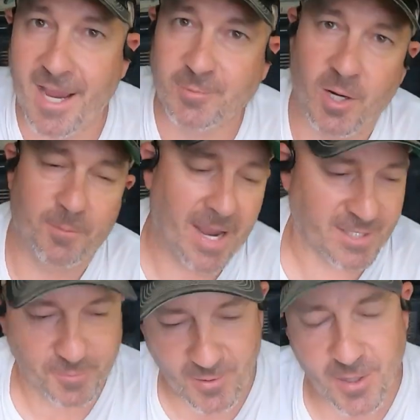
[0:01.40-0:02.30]
guys, welcome back
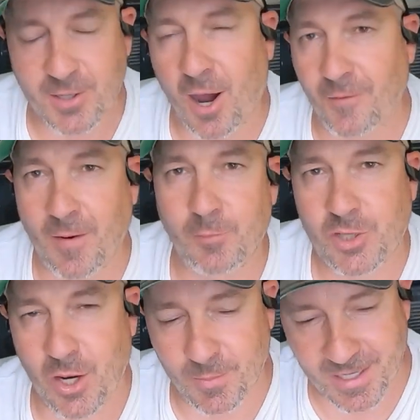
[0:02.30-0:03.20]
to Spud Run Golf. I'm
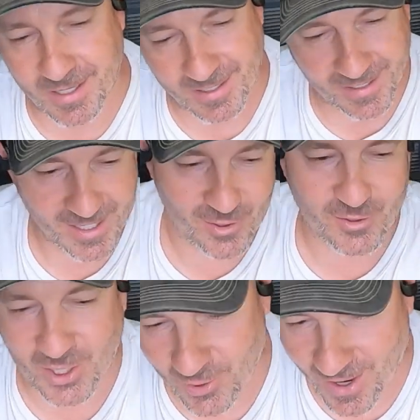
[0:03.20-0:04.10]
Jeremy here
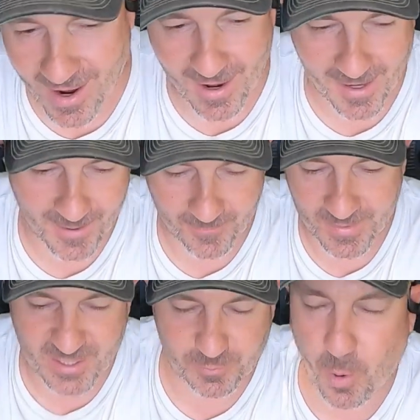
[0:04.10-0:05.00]
in Southern Ohio.
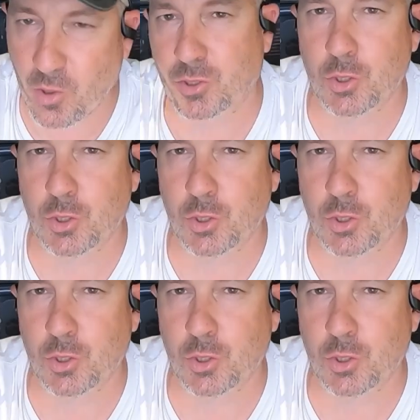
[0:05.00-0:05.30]
This is part